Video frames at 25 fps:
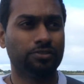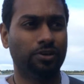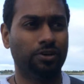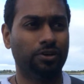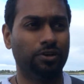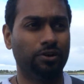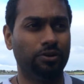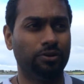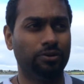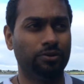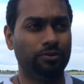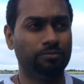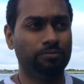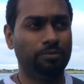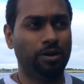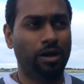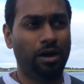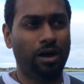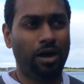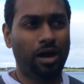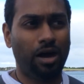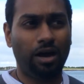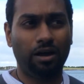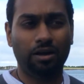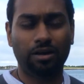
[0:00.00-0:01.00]
So
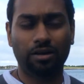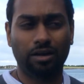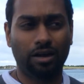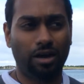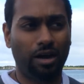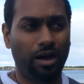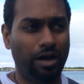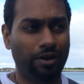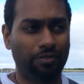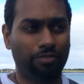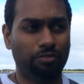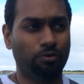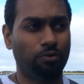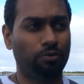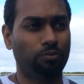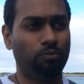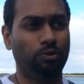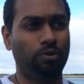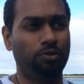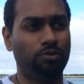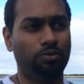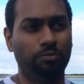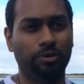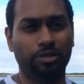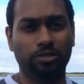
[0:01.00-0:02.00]
I thought
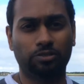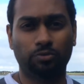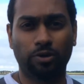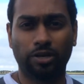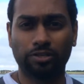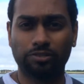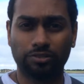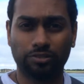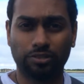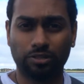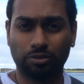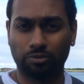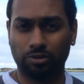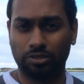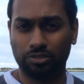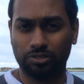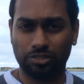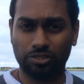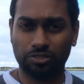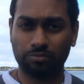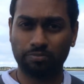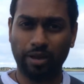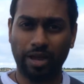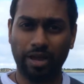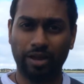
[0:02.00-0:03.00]
one of the best ways to do it is
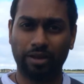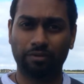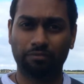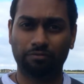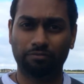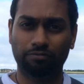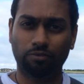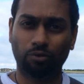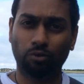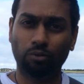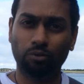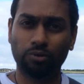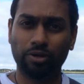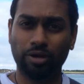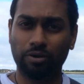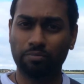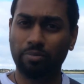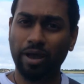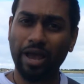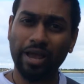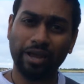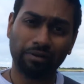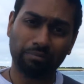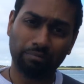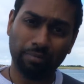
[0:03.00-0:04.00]
just pay it forward and
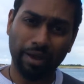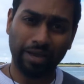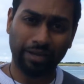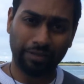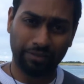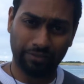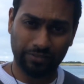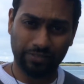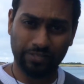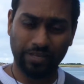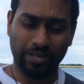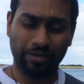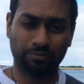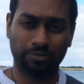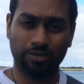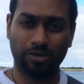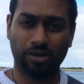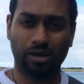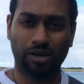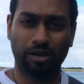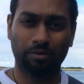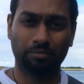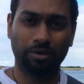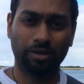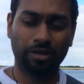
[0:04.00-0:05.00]
pay it back at the same
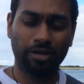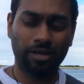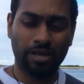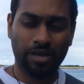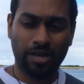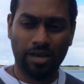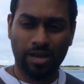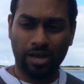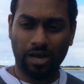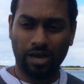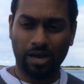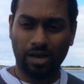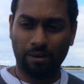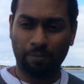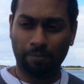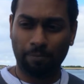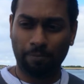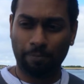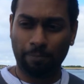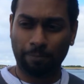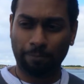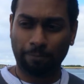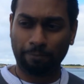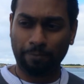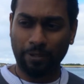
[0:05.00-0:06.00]
time.
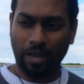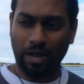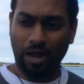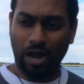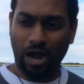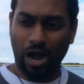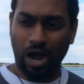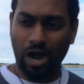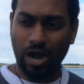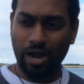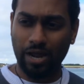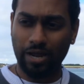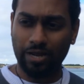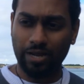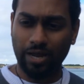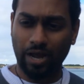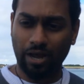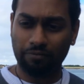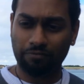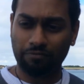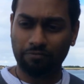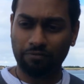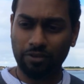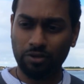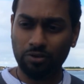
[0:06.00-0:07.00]

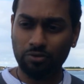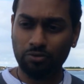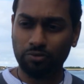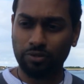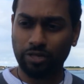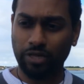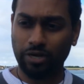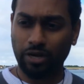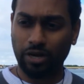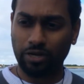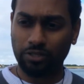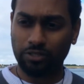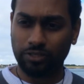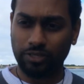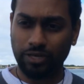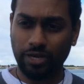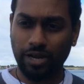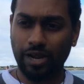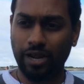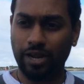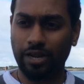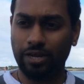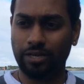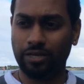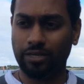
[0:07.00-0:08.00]
I feel that
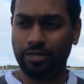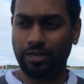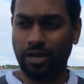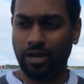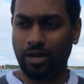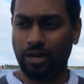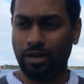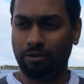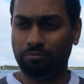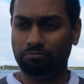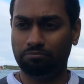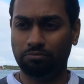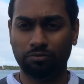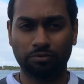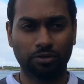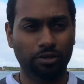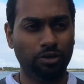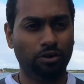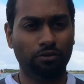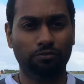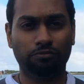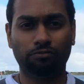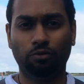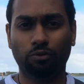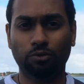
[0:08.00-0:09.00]
today,
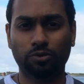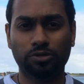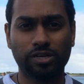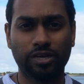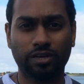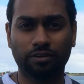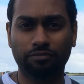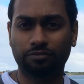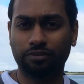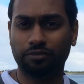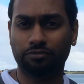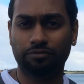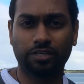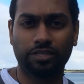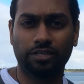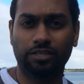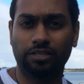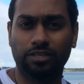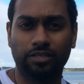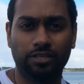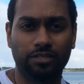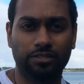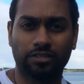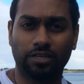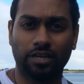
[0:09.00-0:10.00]
14, 15
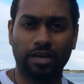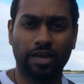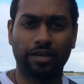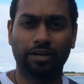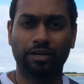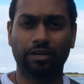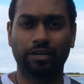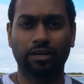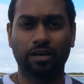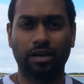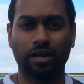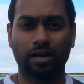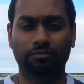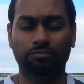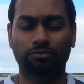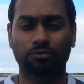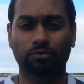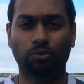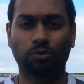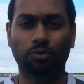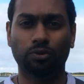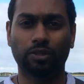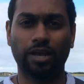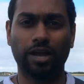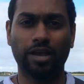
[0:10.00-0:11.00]
years later, after
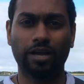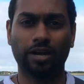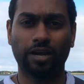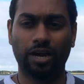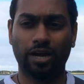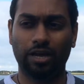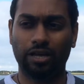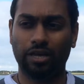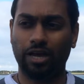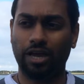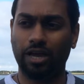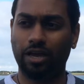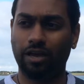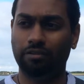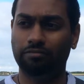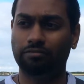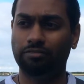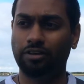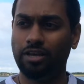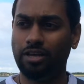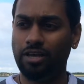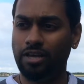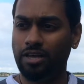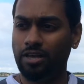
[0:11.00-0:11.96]
all that, I have